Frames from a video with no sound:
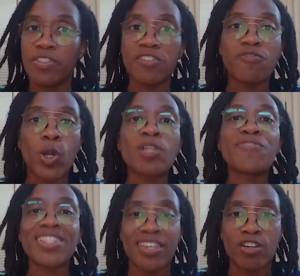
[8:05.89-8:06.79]
the
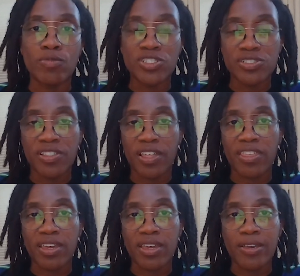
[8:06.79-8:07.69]
relevant language that
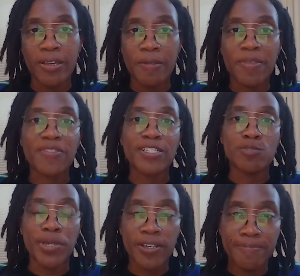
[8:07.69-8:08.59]
they
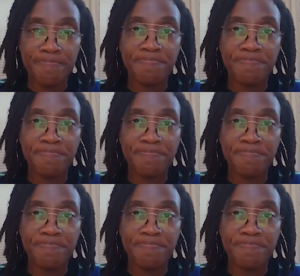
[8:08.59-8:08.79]
speak.